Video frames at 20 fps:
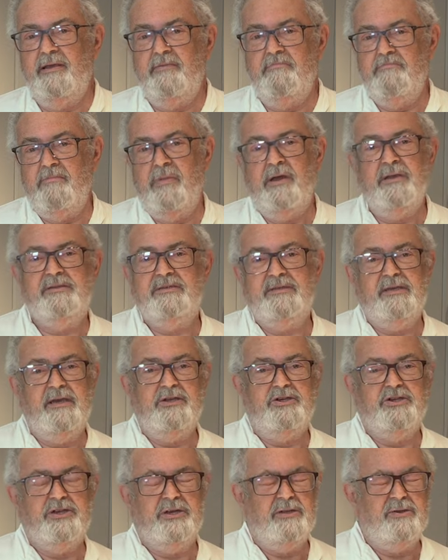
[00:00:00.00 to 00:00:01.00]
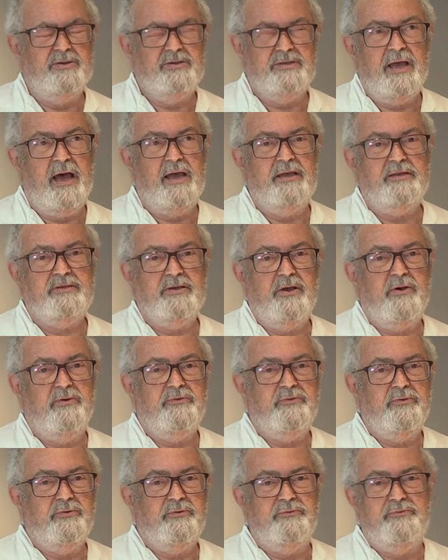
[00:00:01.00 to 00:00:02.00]
immense kitchen the size
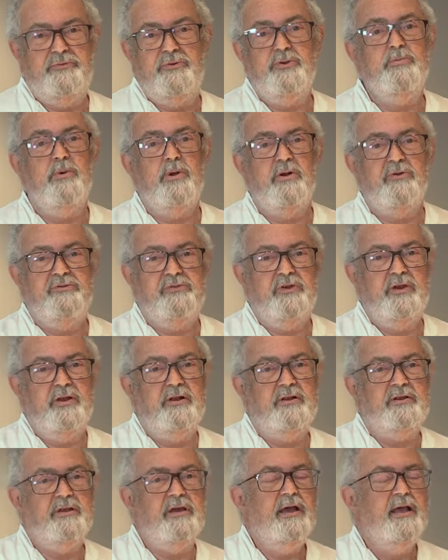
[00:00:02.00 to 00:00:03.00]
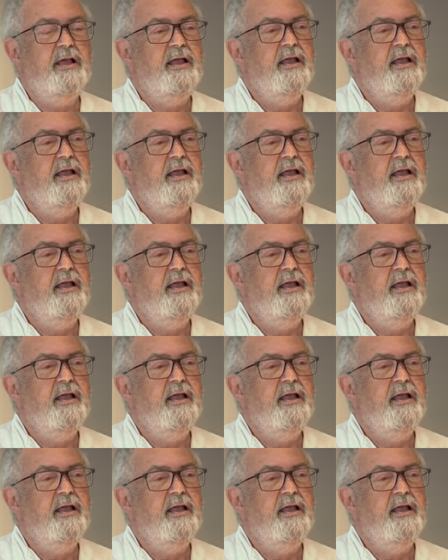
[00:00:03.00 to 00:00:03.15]
of a football field,